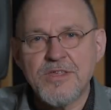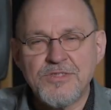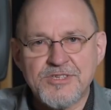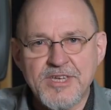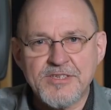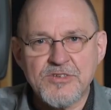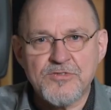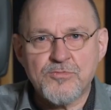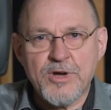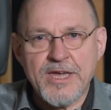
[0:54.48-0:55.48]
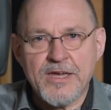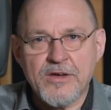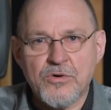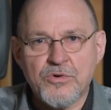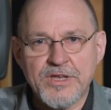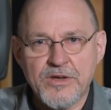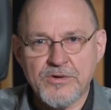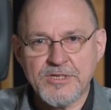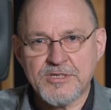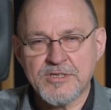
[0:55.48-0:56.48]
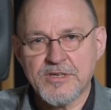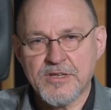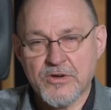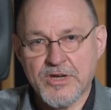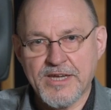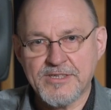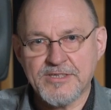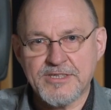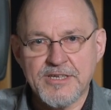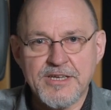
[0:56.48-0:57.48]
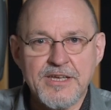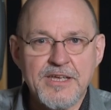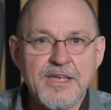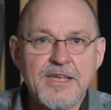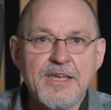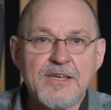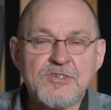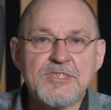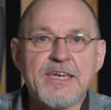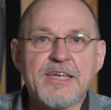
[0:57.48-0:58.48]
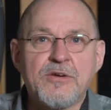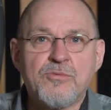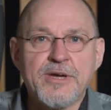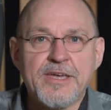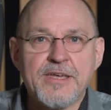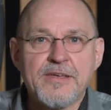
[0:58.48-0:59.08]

the sense of where audio is located is taken away.